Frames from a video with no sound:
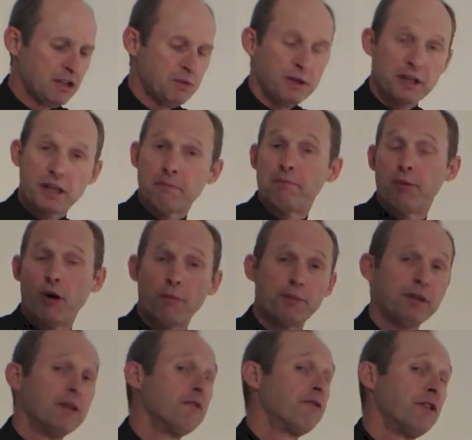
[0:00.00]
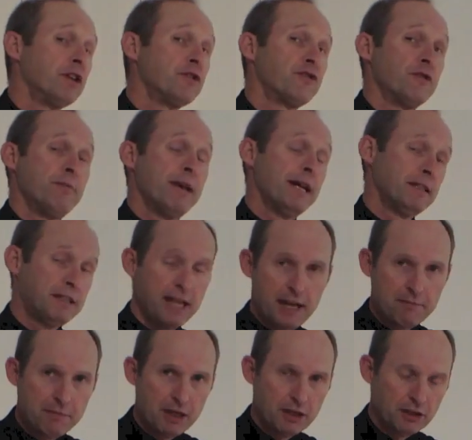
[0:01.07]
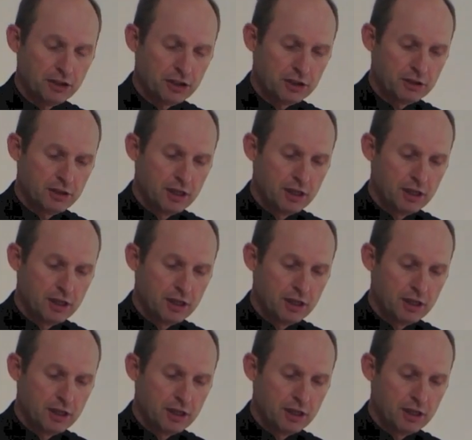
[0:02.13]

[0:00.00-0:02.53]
we can then pop it in the fridge for about 10 minutes.